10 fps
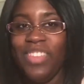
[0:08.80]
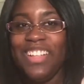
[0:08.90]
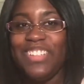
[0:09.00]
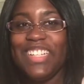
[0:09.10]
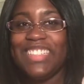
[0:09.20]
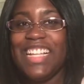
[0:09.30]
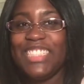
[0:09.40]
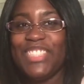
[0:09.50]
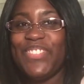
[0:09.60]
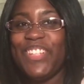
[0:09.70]
I drink
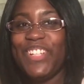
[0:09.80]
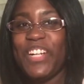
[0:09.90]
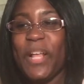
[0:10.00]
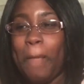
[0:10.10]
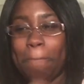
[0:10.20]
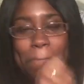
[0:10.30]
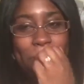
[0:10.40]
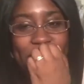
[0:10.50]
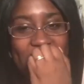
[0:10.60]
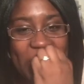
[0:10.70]
lots of water
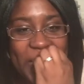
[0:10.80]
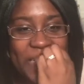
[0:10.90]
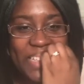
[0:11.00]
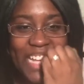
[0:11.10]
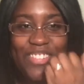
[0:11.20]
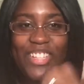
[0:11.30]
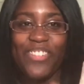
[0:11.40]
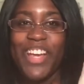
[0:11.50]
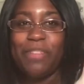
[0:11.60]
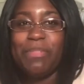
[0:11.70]
and then I
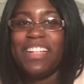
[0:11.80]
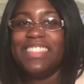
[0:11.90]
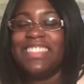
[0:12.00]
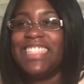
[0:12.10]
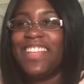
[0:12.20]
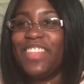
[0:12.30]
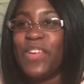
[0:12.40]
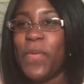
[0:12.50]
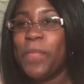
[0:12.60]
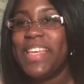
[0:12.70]
regret it because then I have to
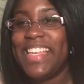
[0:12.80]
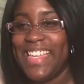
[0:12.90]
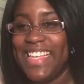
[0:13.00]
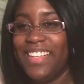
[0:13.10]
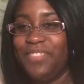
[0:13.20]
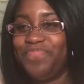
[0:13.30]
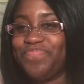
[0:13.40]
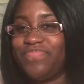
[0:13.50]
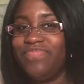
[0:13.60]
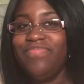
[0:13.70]
go pee
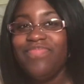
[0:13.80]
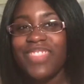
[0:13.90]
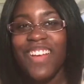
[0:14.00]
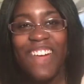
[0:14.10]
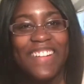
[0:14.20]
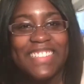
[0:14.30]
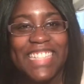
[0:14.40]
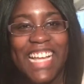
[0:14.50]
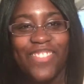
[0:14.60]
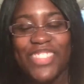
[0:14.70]
all
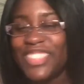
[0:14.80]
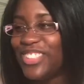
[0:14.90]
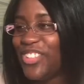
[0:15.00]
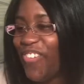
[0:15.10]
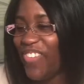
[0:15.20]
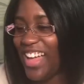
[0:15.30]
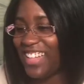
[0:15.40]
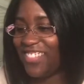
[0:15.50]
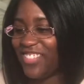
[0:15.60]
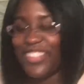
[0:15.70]
day, but you know
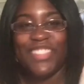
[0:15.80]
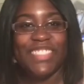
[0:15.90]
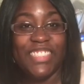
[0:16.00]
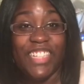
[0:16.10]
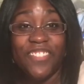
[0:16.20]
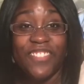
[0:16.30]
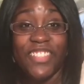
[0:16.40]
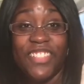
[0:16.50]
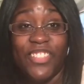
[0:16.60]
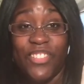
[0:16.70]
what? Water is good
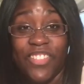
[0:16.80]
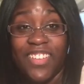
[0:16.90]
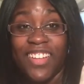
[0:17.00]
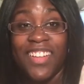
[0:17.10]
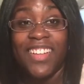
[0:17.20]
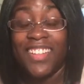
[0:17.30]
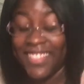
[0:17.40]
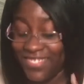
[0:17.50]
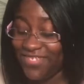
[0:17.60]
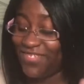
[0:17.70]
for
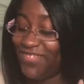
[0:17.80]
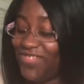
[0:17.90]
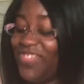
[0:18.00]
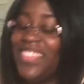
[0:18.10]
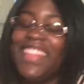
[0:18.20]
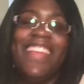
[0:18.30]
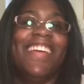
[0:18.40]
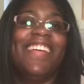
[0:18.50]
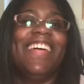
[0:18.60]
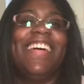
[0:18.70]

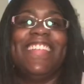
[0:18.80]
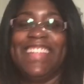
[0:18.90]
you.